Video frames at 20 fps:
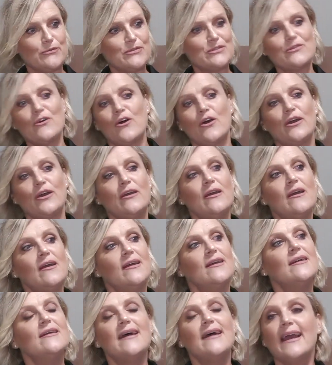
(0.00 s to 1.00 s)
So,
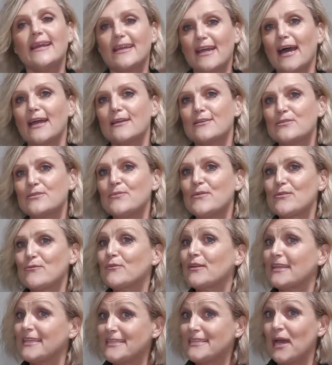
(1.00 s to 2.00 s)
and Colorsmith
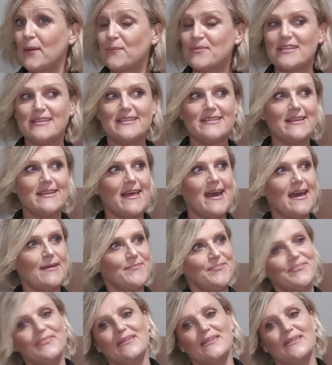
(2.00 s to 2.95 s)
really taps into that.